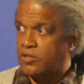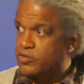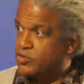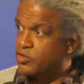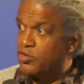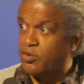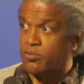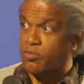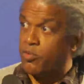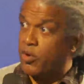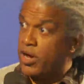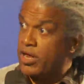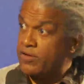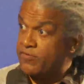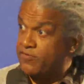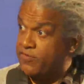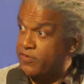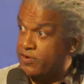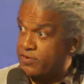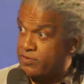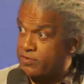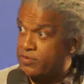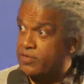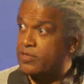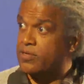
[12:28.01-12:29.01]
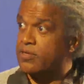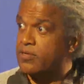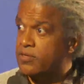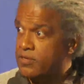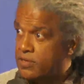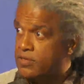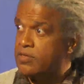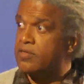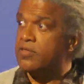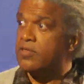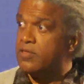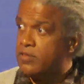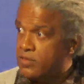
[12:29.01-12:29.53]
There's no uh, brain food.
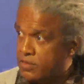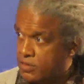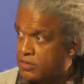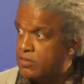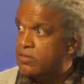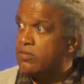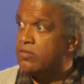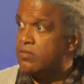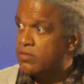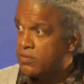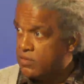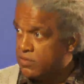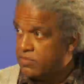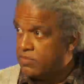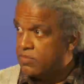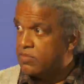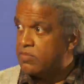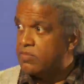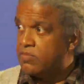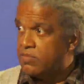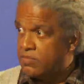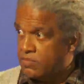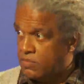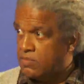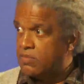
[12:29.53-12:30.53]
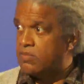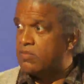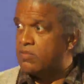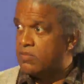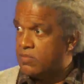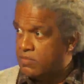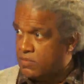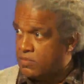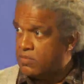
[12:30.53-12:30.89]
It, eh, no brain food, no, no.